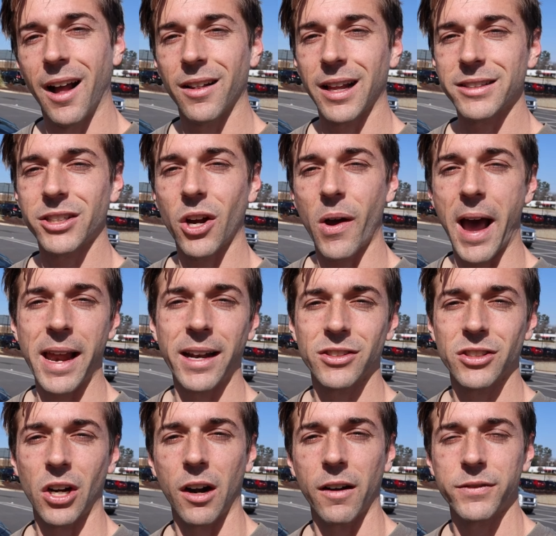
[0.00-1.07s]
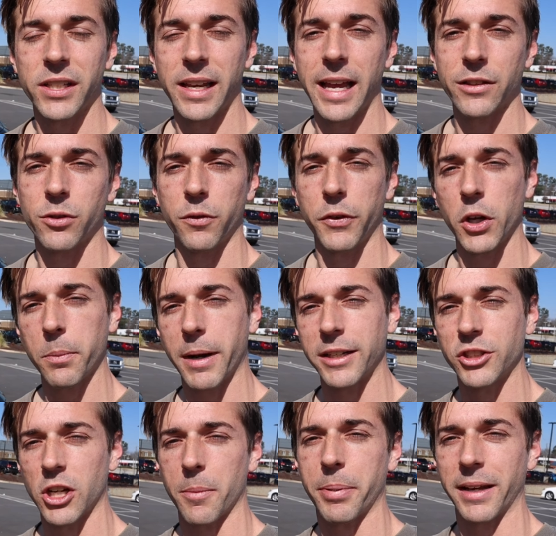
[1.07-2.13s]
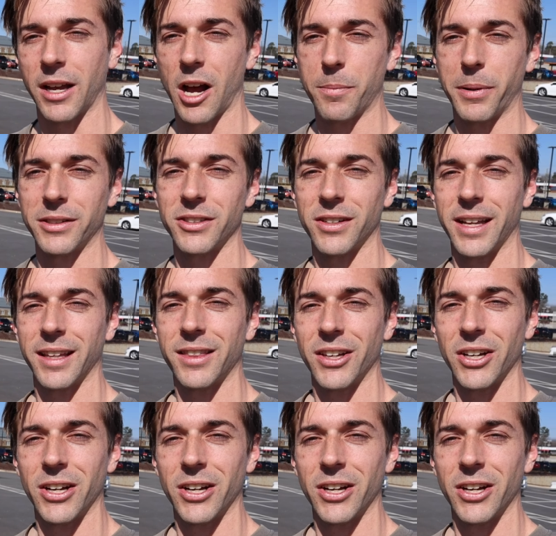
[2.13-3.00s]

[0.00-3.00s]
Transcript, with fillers: Let's go ahead and start off today's review by jumping up underneath the